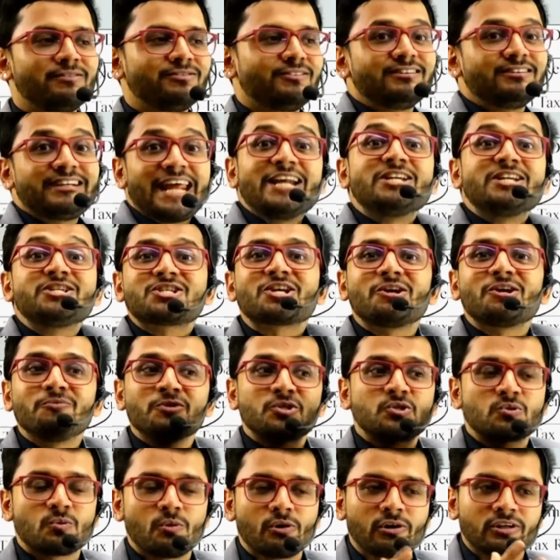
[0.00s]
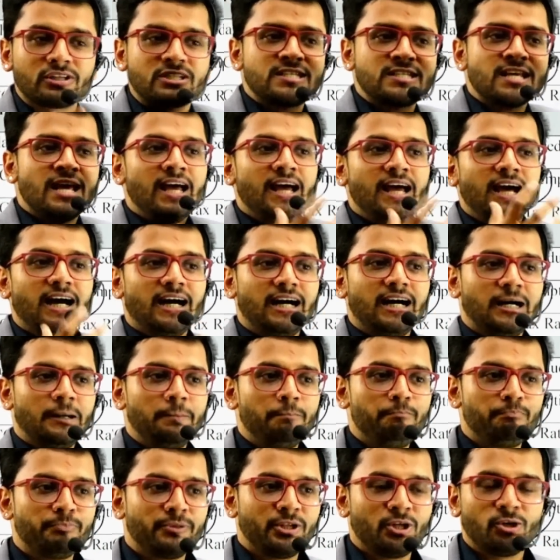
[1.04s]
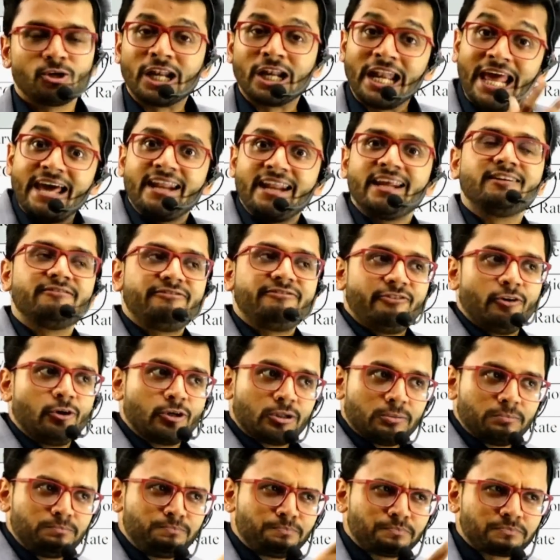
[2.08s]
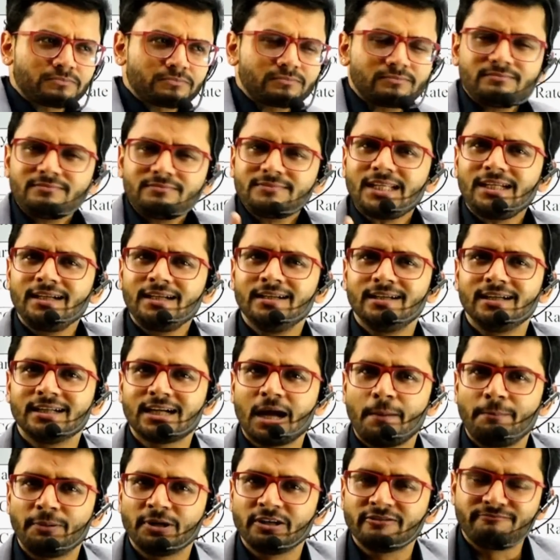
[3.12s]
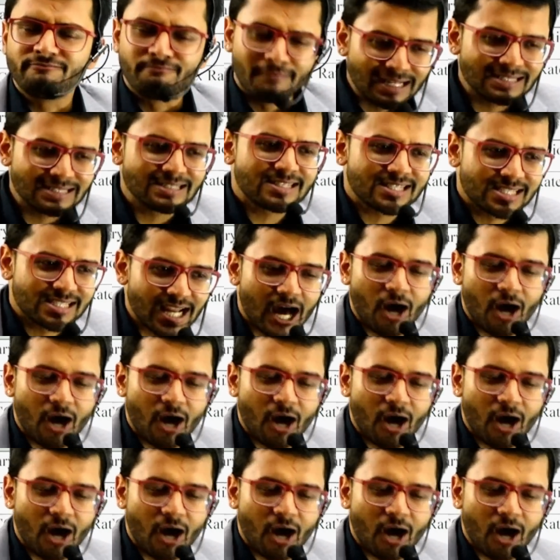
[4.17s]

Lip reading: the tension which was glaring for a couple of months